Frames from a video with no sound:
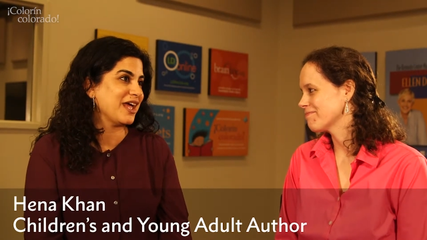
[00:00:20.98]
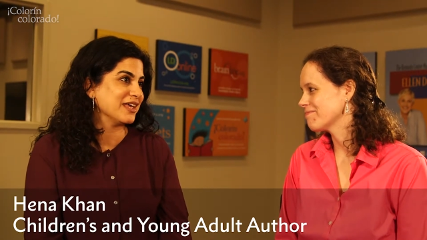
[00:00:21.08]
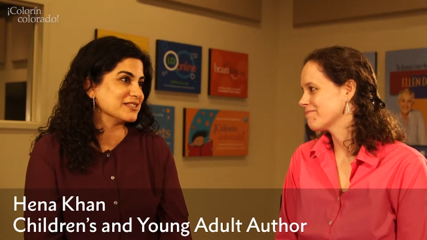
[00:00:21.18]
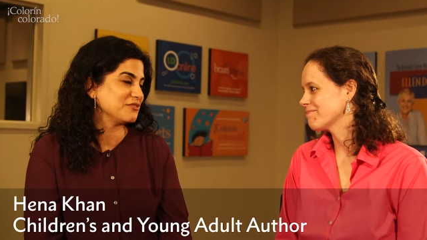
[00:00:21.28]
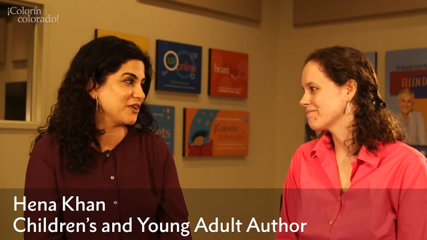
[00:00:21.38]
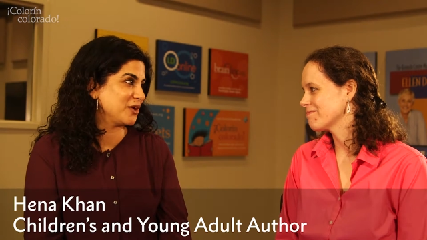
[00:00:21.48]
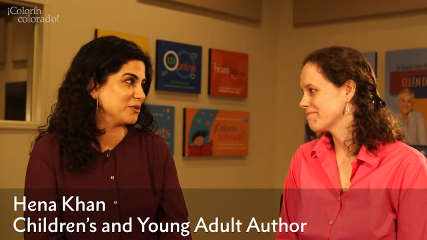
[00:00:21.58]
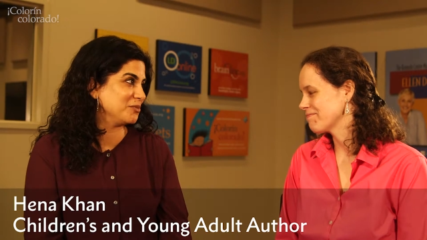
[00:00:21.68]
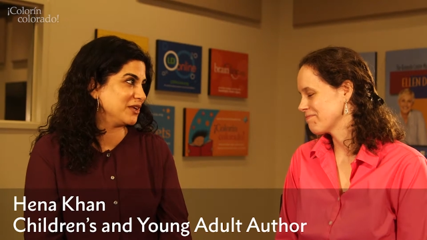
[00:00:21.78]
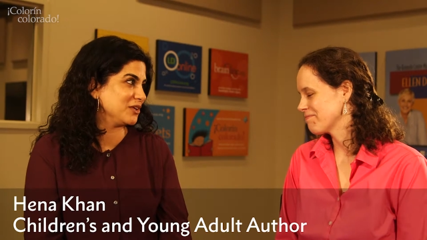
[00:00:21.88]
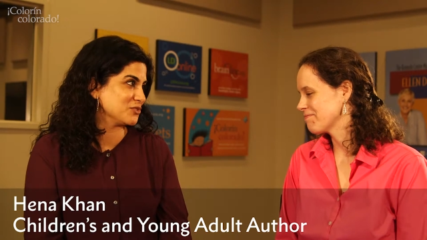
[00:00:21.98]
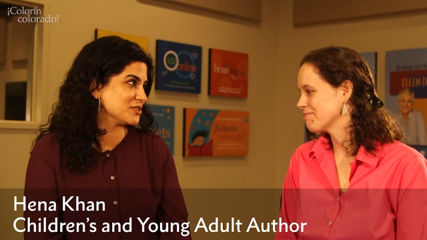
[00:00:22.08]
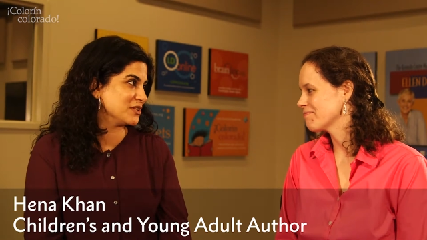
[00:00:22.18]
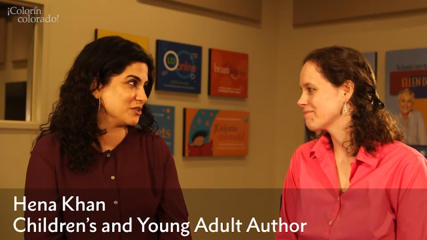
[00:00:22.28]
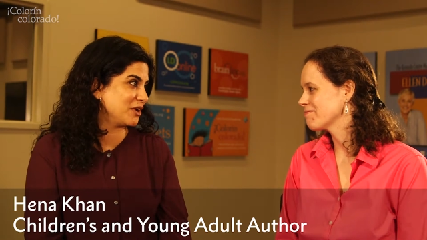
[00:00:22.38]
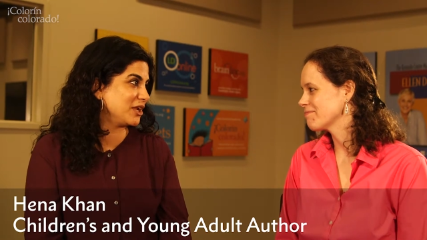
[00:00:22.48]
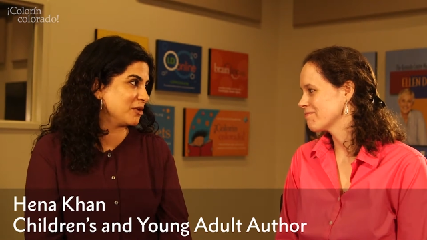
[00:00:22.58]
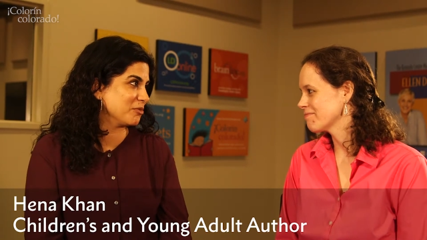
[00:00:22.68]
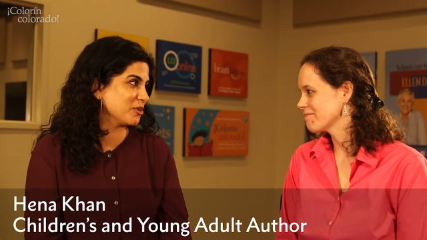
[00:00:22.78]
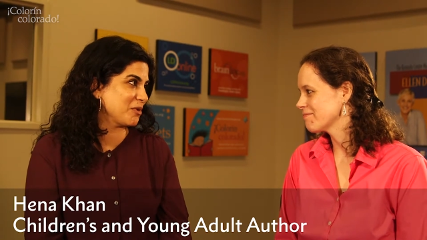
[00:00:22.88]
Speaker 1: asked if I would be interested in
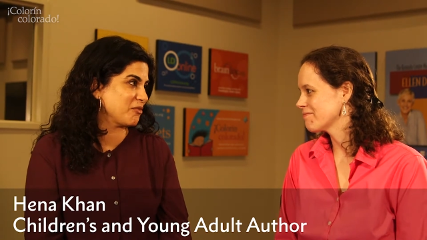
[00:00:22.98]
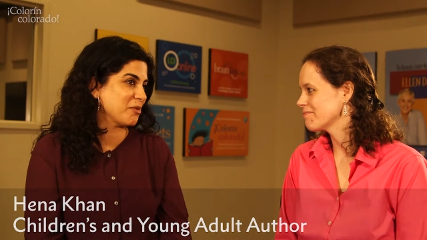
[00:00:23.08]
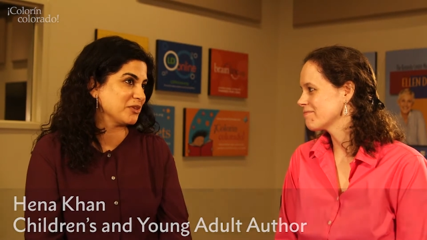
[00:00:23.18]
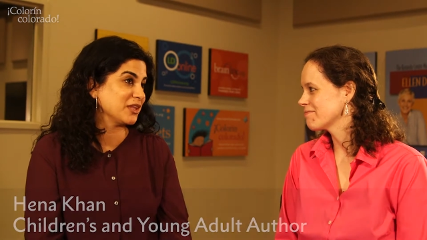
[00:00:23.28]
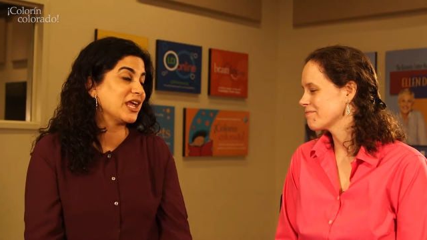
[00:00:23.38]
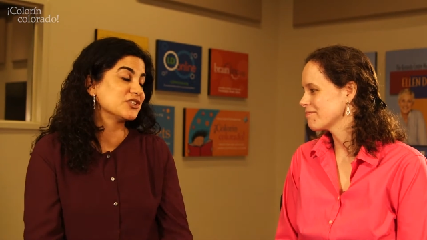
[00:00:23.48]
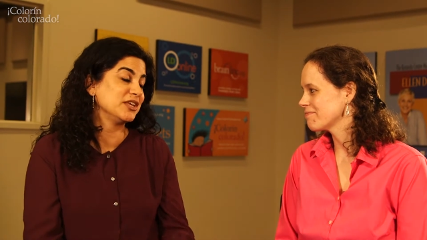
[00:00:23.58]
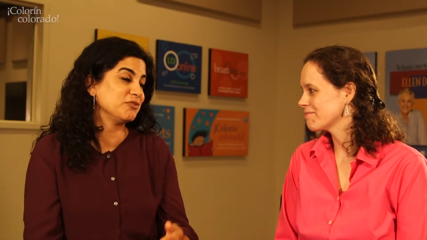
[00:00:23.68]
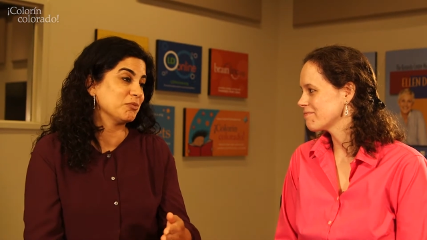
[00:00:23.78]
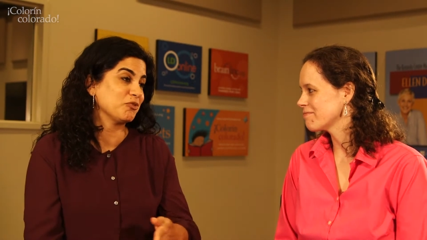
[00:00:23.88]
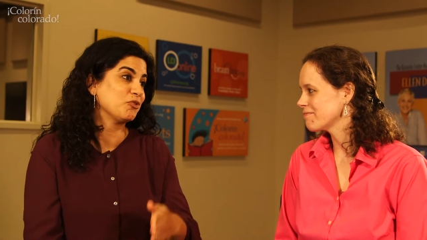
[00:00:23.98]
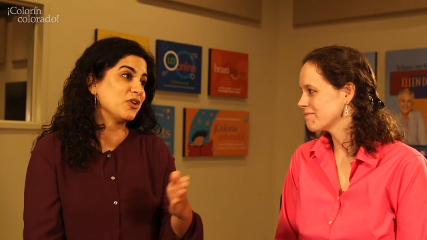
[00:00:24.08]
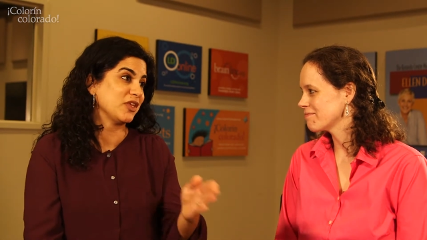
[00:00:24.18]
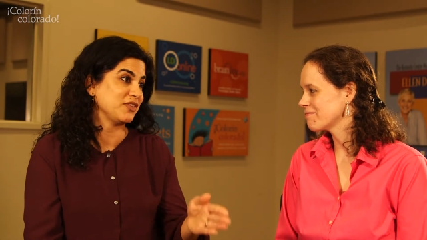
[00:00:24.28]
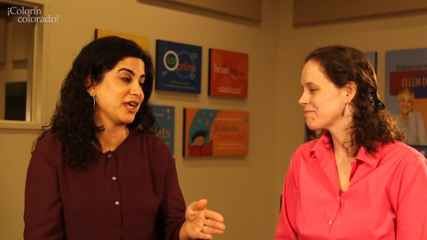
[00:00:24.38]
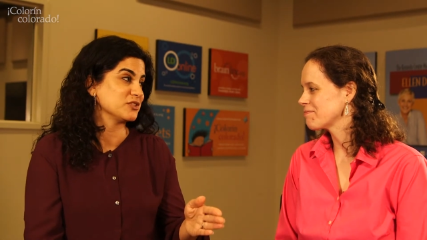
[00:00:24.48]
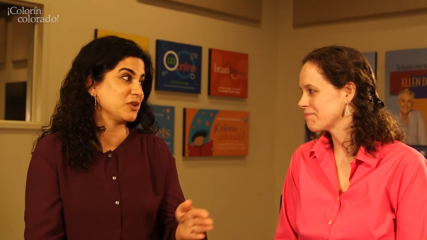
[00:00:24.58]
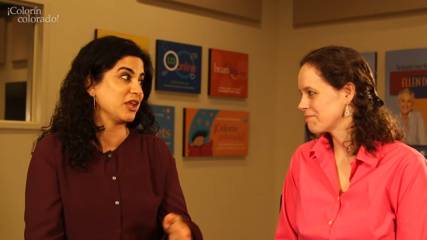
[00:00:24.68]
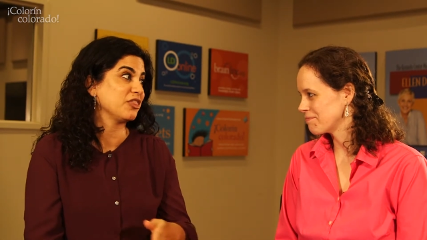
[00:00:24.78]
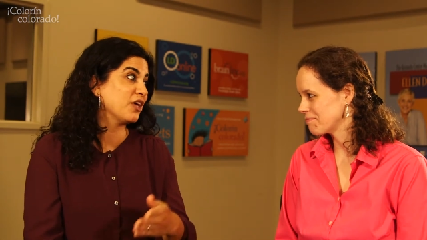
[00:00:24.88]
writing a book about Ramadan. Actually, even before that, they asked
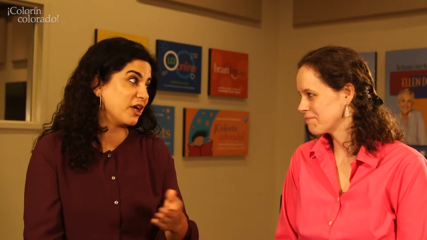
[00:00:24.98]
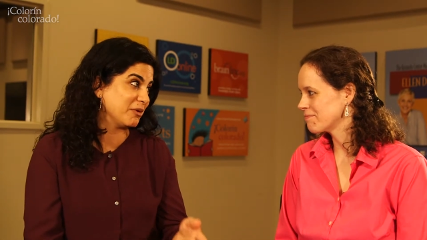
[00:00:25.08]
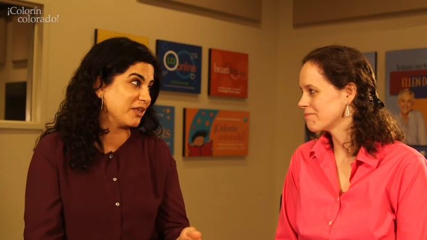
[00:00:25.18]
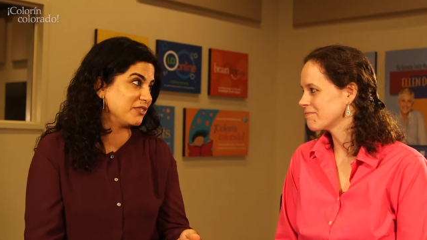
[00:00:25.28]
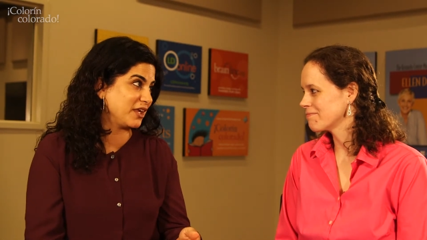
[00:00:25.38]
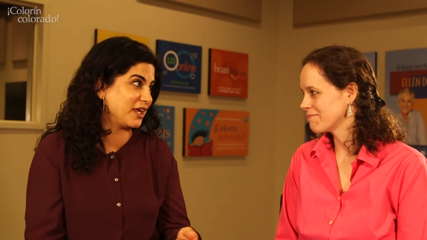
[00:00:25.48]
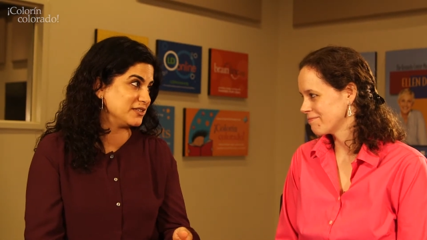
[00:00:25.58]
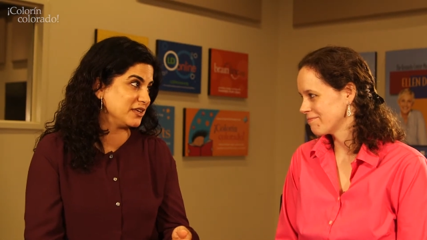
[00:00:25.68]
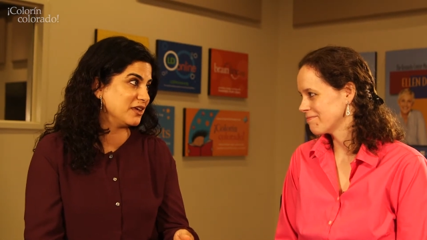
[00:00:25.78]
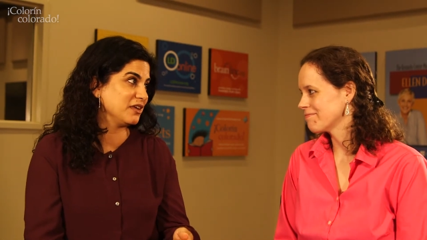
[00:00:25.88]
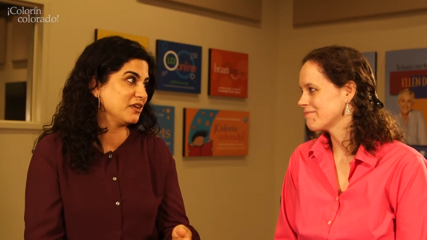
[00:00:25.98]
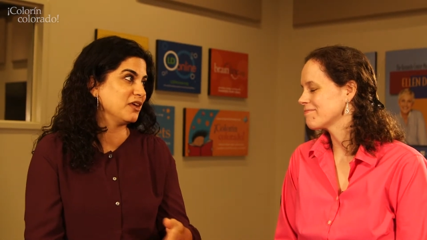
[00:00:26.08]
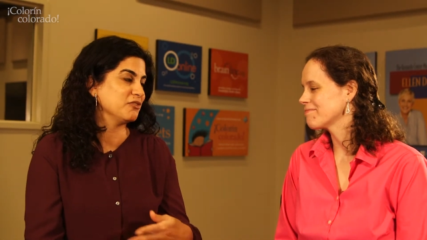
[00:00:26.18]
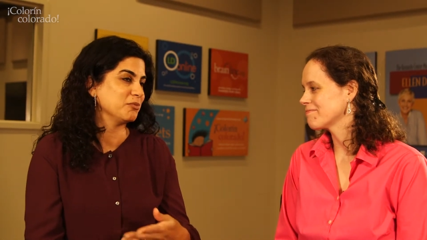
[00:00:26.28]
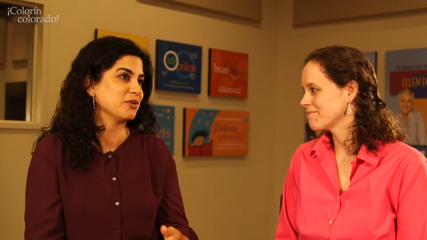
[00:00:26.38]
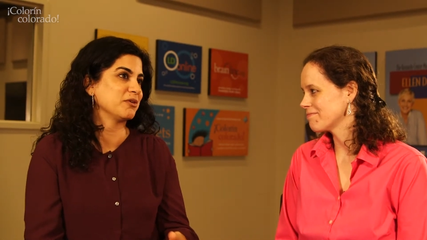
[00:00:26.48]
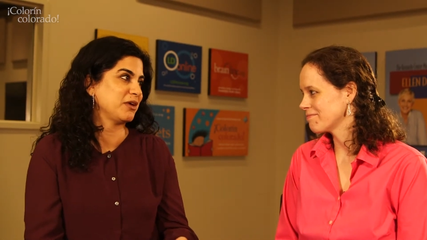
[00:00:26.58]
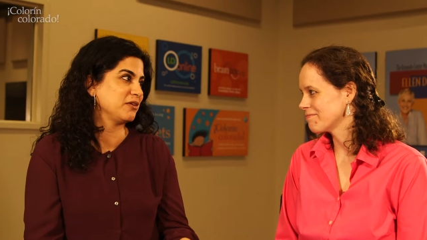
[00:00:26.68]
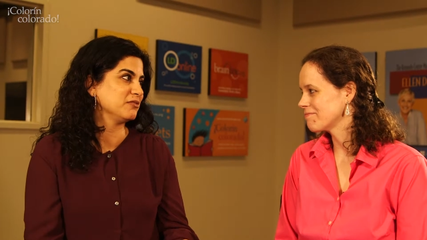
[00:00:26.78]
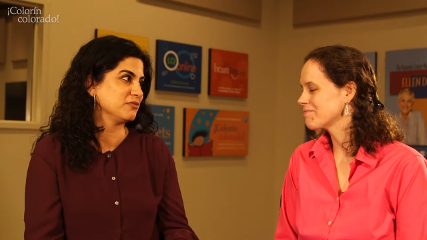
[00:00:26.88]
what I thought about the idea of a book
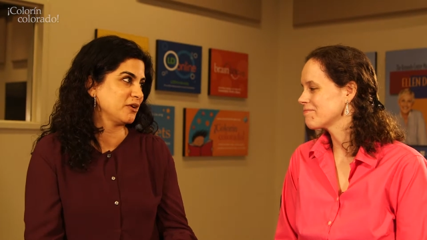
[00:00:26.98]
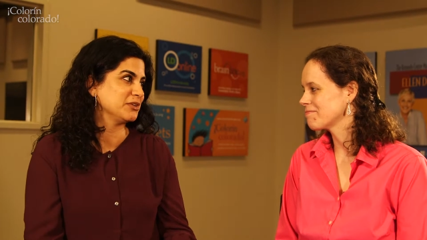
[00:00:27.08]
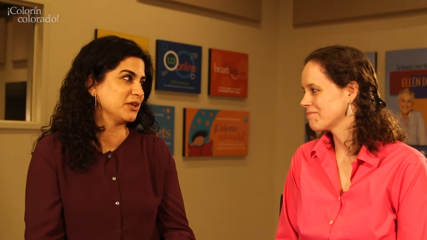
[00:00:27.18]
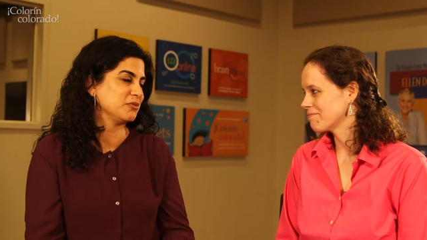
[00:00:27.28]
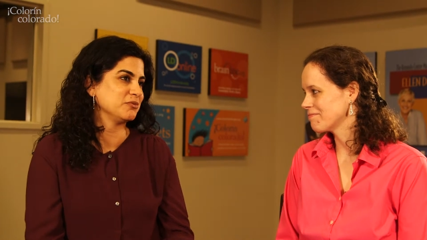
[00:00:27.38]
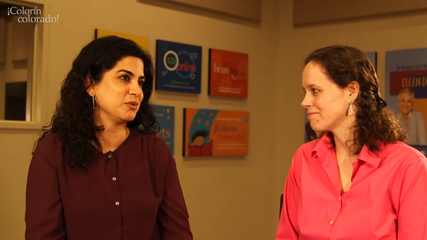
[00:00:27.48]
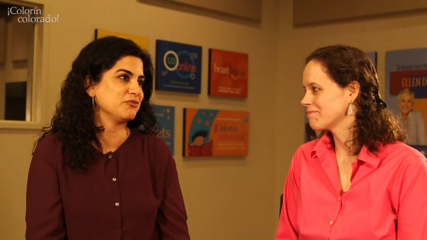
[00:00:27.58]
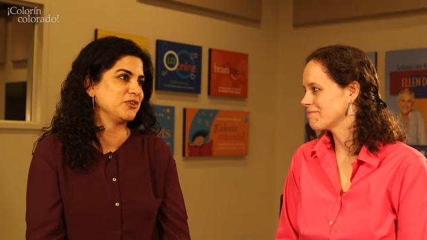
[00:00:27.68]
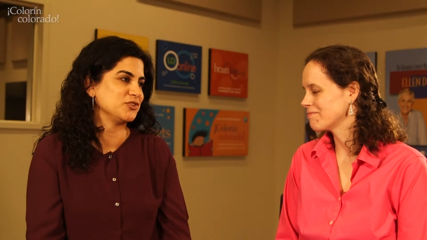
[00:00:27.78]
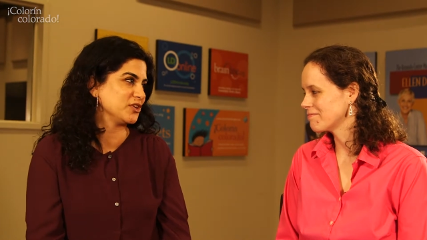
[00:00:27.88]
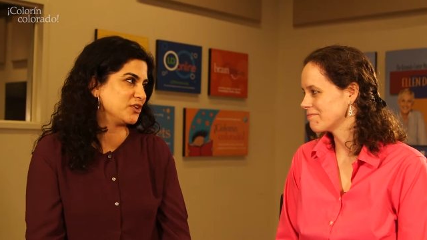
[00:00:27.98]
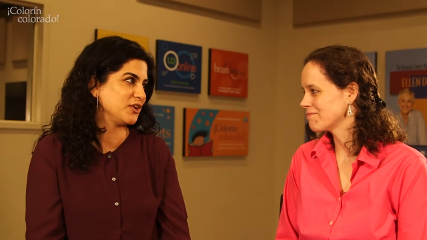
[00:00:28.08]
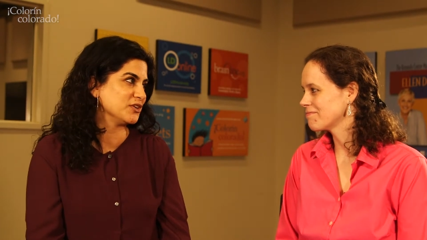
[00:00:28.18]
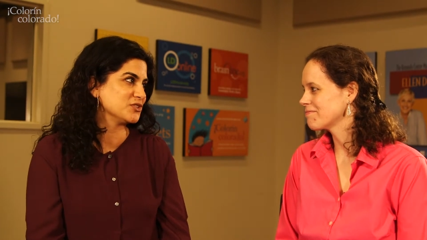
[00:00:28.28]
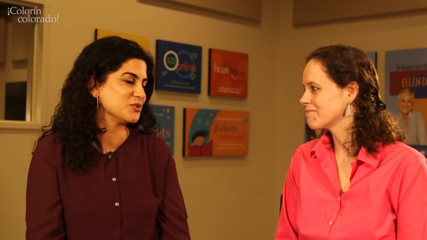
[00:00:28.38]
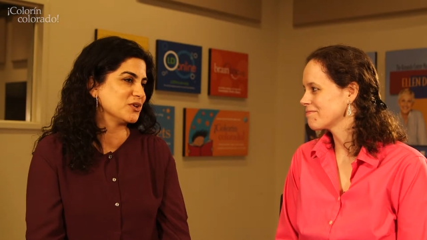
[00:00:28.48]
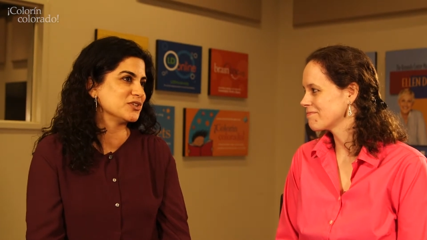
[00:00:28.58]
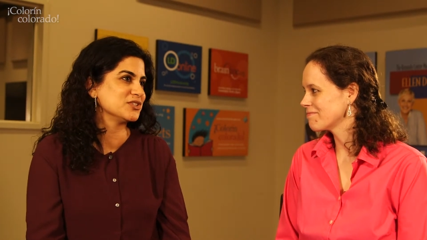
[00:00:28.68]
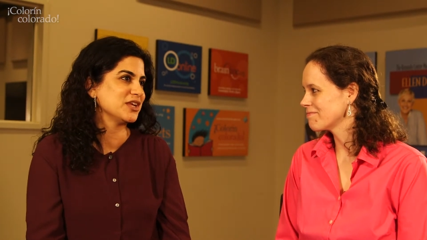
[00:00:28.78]
about Ramadan featuring Curious George.